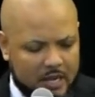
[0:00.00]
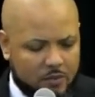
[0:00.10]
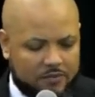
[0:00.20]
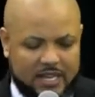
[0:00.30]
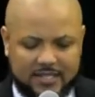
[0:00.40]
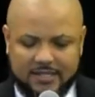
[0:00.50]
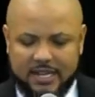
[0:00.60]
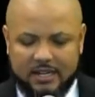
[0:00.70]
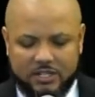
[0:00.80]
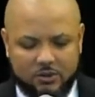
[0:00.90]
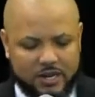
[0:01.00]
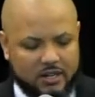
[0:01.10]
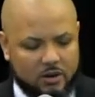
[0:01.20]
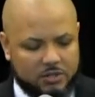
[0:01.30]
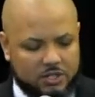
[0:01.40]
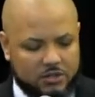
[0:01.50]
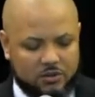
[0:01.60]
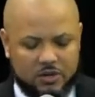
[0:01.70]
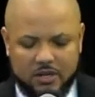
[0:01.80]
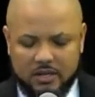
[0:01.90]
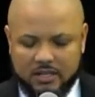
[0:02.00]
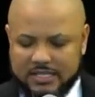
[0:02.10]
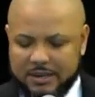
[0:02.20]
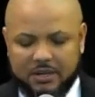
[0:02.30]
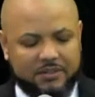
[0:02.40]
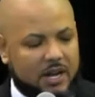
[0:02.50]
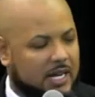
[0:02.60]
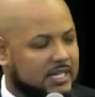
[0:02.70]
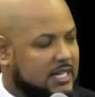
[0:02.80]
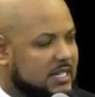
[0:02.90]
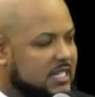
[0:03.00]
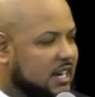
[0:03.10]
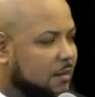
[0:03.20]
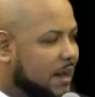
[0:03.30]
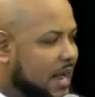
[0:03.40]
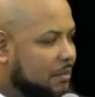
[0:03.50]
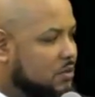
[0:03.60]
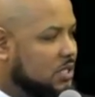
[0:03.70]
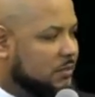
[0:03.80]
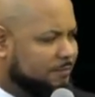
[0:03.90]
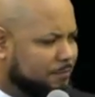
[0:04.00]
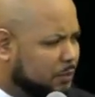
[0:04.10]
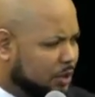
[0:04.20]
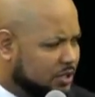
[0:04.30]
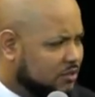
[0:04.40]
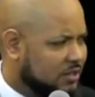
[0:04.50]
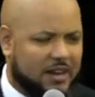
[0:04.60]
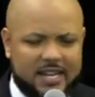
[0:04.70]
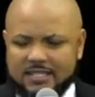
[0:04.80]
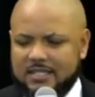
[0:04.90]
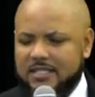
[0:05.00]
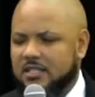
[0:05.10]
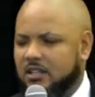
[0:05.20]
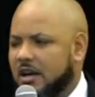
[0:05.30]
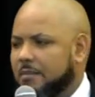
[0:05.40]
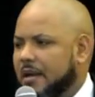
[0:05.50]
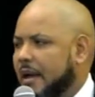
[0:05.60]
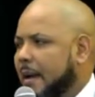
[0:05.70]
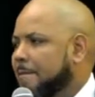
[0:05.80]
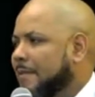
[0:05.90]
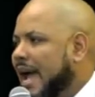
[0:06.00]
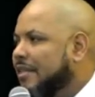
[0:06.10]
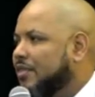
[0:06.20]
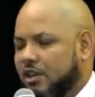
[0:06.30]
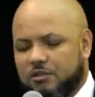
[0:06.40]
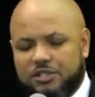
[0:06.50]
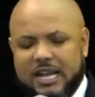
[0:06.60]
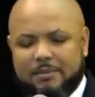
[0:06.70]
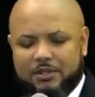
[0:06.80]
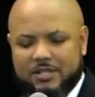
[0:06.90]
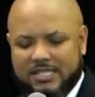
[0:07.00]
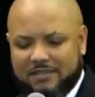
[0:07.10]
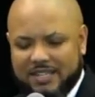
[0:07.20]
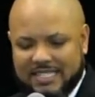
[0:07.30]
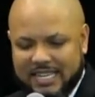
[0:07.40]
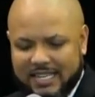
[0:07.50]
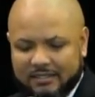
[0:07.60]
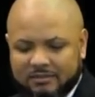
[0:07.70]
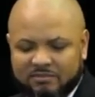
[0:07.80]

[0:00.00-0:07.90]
With that said, let's go ahead and go to the table of contents. Let's get our Bibles, personal devices, and let's look up Matthew chapter 17.